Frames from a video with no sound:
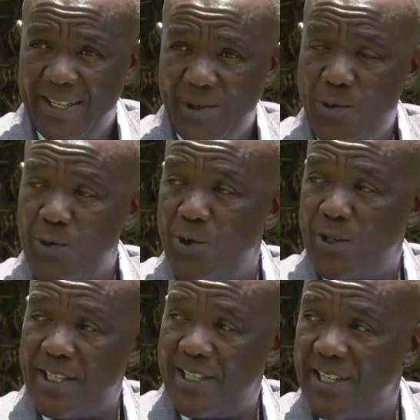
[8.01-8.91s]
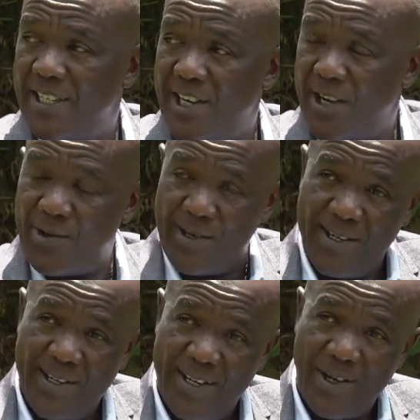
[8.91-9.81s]
You could notice the
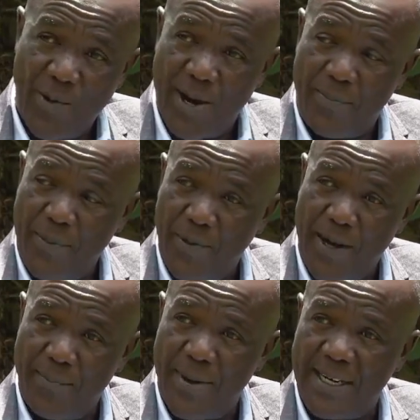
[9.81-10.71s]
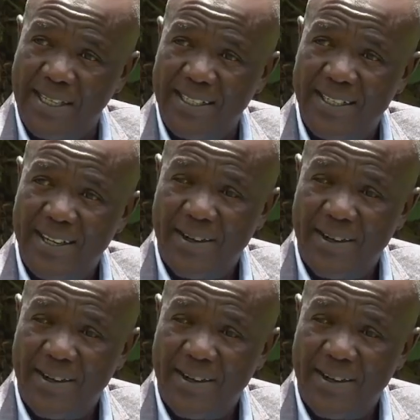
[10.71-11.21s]
charcoal where people are burning,